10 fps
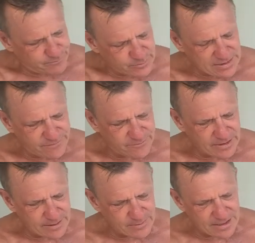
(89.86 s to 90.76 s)
with the,
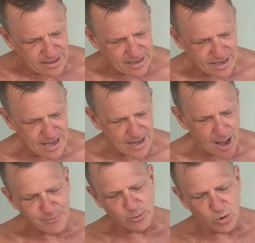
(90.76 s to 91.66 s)
you know,
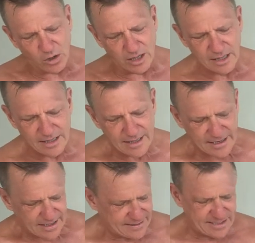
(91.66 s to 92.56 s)
up the wall
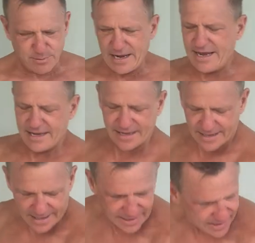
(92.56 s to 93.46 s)
this way.
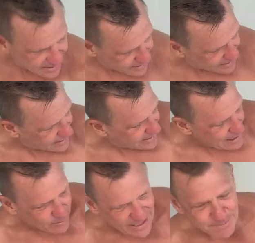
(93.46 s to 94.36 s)
And
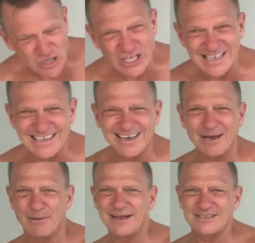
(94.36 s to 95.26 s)
that way it's much
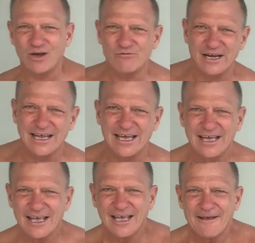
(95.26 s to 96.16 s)
easier, but it's not really
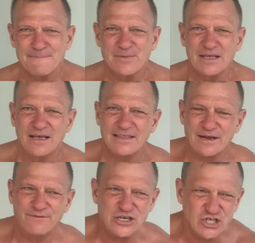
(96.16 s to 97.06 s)
that
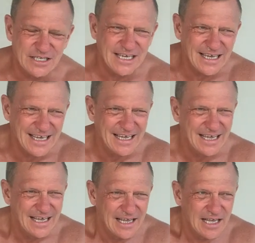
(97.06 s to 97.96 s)
efficient.
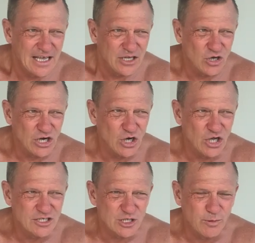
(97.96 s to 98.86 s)
You've got to
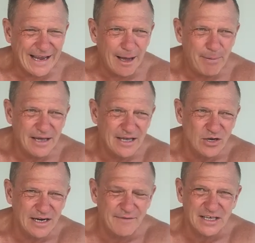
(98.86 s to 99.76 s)
learn to swing up. You've
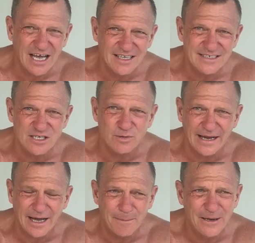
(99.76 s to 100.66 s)
got to have the guts to
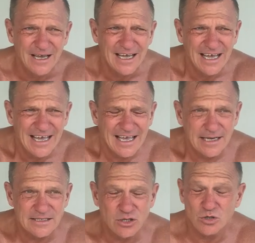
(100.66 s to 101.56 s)
swing up,
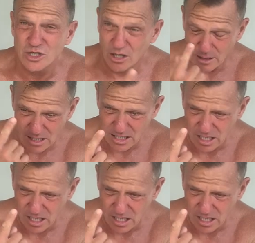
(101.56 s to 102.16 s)
because it's also